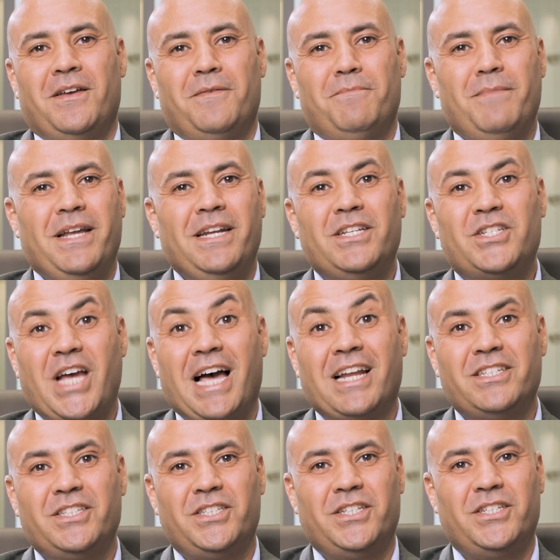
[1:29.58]
Many
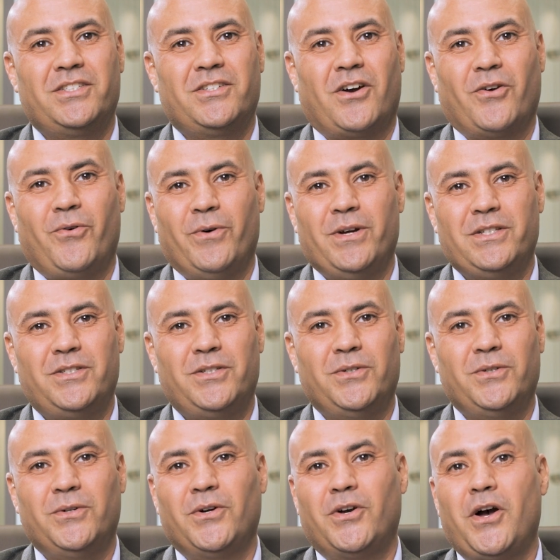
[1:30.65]
challenges are going
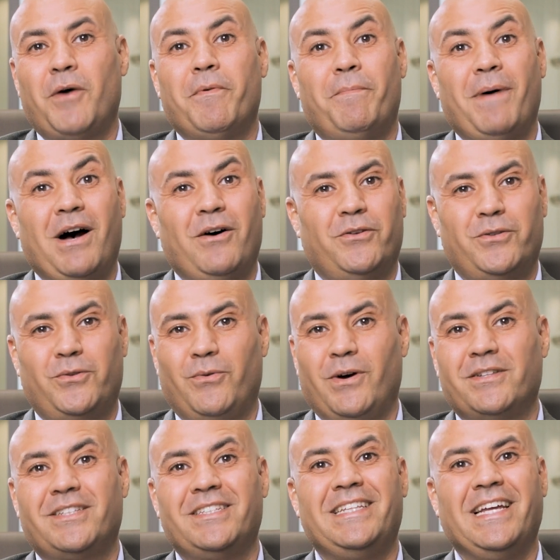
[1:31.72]
to come about
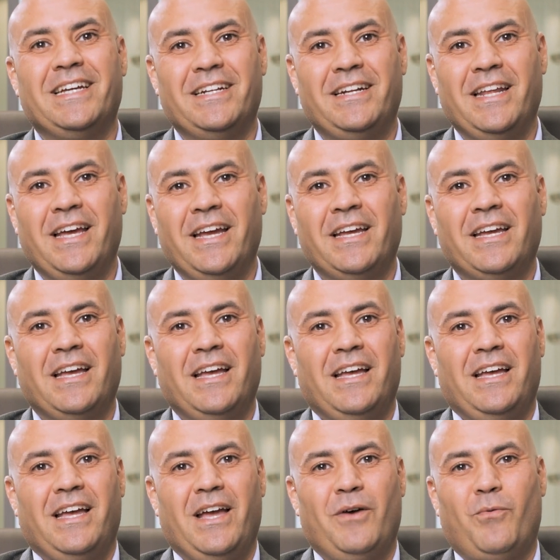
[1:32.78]
throughout the day to day.
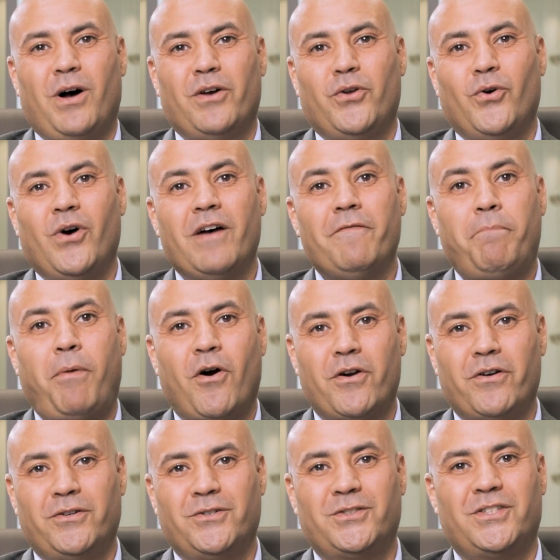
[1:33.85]
And while you'll have
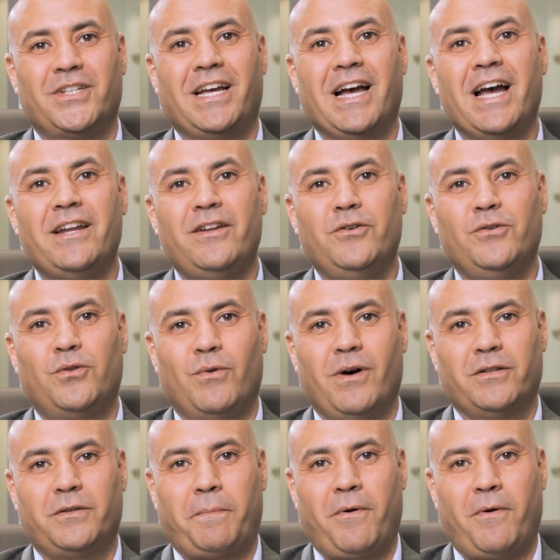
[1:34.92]
partners to guide you throughout the